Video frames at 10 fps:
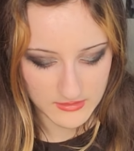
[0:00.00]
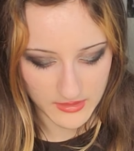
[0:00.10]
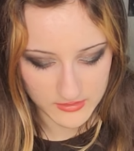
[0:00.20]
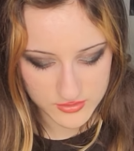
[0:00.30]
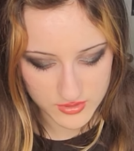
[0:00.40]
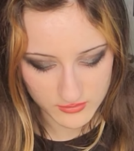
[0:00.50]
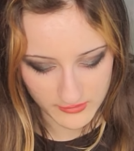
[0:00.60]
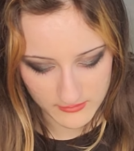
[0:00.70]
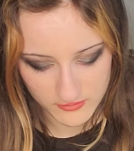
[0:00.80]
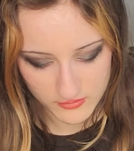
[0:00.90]
Like,
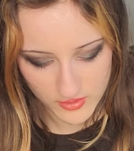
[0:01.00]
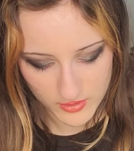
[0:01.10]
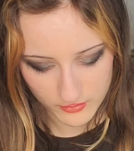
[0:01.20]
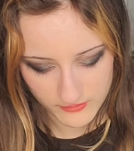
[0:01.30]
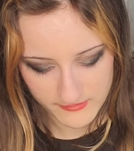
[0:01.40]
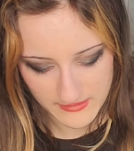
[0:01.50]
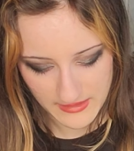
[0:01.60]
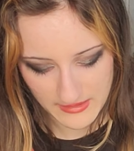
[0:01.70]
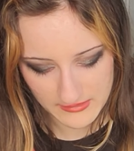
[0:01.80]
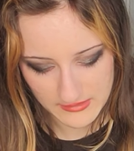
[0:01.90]
truly so
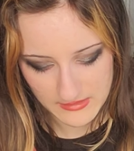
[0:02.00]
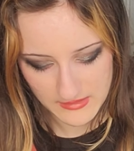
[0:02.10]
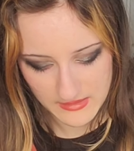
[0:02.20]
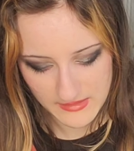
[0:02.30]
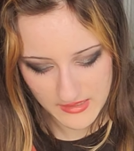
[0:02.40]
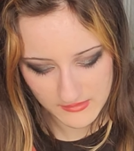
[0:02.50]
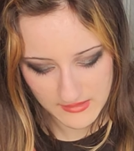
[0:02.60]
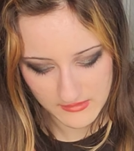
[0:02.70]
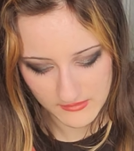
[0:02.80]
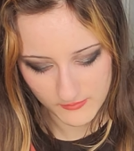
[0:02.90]
sad. And then that
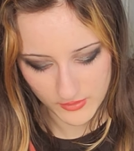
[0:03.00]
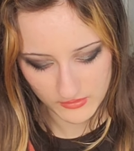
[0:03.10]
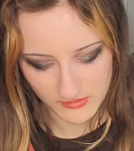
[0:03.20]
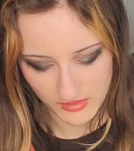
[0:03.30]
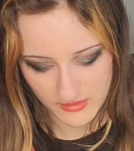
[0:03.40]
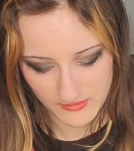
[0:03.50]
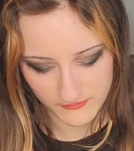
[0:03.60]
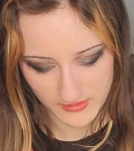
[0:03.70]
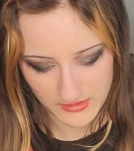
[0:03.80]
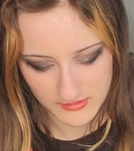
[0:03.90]
kind of sparked a thing
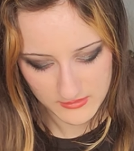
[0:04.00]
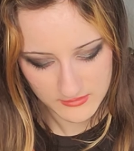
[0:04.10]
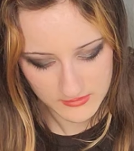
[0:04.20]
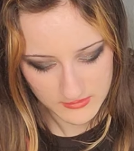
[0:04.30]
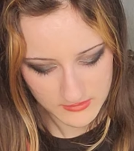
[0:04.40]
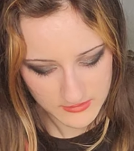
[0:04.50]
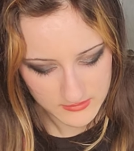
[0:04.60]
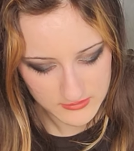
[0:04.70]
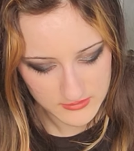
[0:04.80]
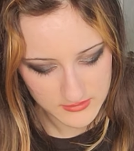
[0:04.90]
of like
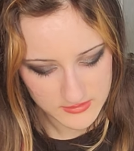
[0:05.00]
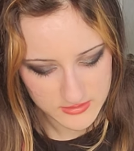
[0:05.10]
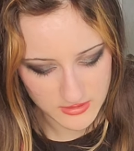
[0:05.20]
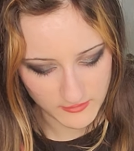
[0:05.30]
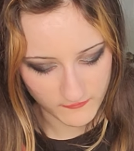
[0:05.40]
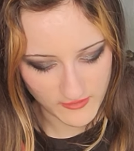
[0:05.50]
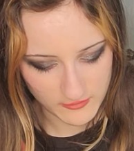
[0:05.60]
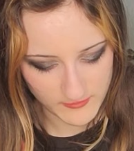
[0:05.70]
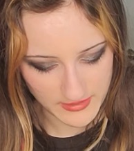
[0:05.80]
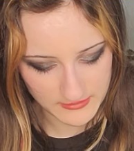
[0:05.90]
just
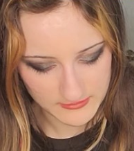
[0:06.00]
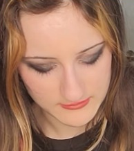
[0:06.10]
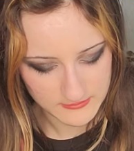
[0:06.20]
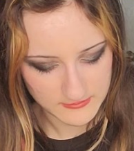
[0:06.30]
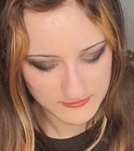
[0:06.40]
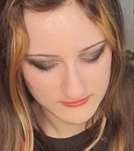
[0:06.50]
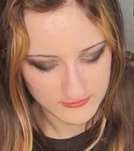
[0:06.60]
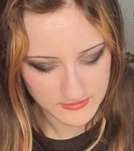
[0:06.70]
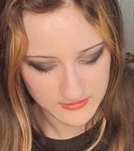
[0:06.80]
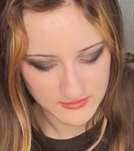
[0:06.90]
filming.
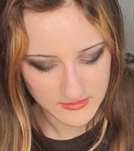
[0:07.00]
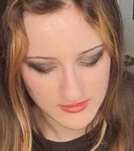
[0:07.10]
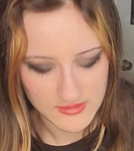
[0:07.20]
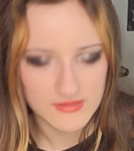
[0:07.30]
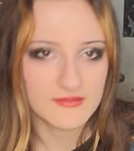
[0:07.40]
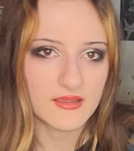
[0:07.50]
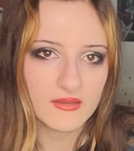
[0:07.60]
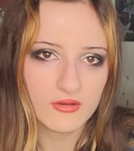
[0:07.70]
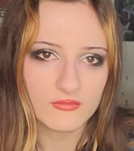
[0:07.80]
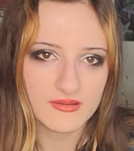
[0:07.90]
Because I
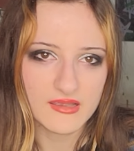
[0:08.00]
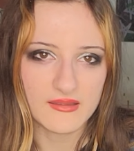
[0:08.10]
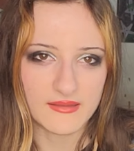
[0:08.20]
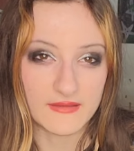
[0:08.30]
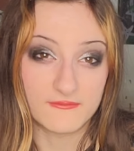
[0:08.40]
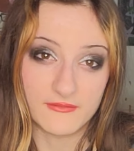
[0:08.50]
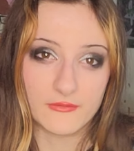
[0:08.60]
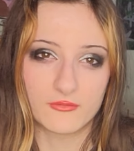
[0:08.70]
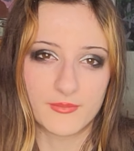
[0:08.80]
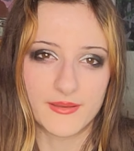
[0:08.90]
had always kind of like
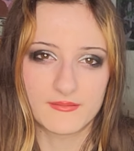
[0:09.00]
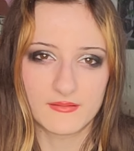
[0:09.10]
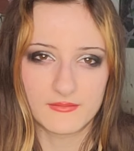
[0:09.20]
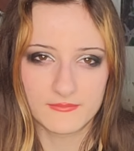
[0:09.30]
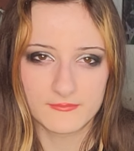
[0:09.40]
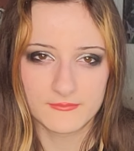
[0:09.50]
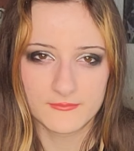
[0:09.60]
filmed myself.